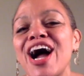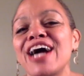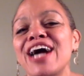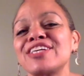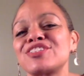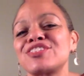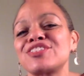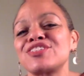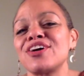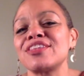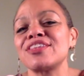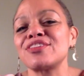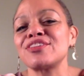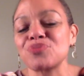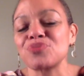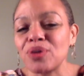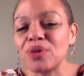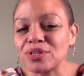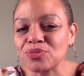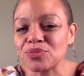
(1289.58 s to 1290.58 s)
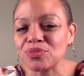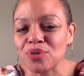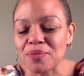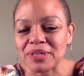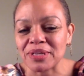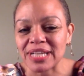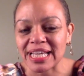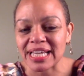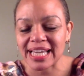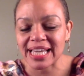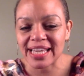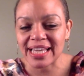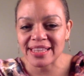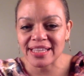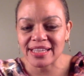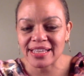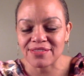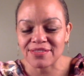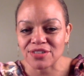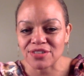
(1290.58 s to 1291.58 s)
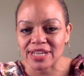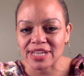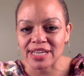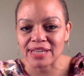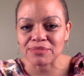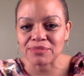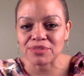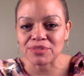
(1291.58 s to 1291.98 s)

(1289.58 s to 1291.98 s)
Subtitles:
I saw this one woman, I can't think of her name.